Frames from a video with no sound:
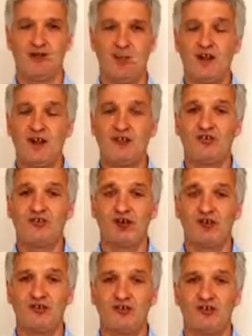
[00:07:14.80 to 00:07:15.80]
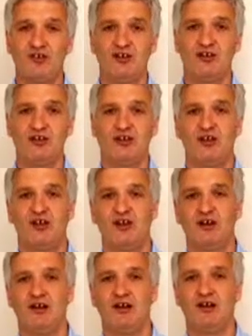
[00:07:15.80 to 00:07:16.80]
There's one exercise that
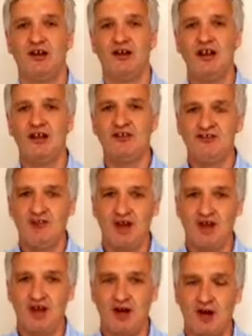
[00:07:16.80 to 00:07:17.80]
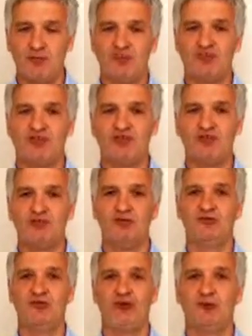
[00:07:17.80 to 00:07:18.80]
is fairly harmless and
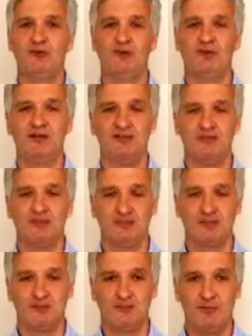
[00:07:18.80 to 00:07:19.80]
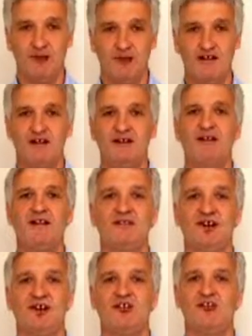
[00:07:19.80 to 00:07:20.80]
seems to help people ease a little bit of pain.
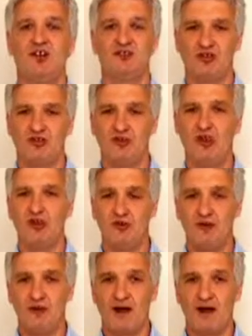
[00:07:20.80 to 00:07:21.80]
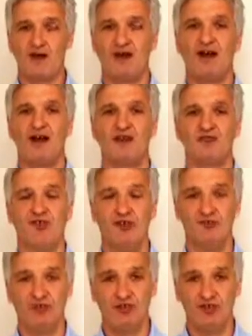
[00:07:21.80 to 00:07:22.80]
That is to lie on your back and
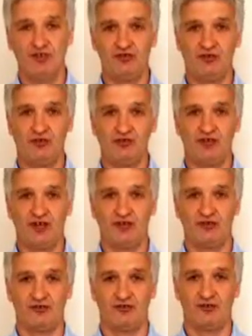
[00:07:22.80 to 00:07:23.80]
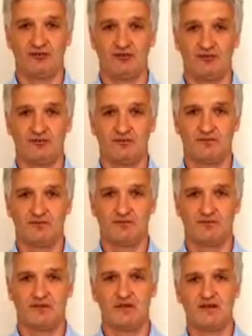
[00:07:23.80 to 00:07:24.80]
raise your knees to your chest.
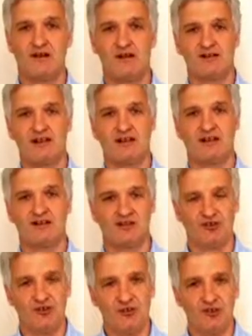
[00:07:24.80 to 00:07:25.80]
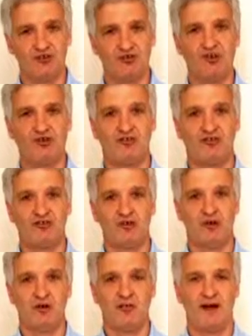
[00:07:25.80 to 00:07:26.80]
That gives a nice stretch to
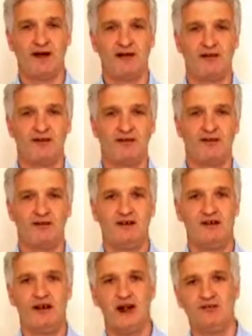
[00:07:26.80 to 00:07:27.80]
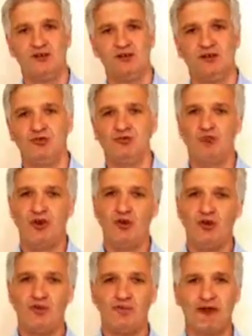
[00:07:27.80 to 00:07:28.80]
your lower back, and then you can
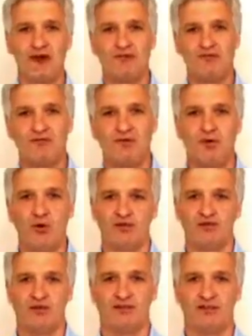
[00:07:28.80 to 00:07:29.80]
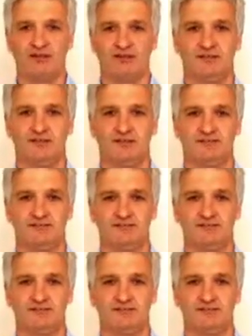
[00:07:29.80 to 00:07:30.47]
rock back and forth gently.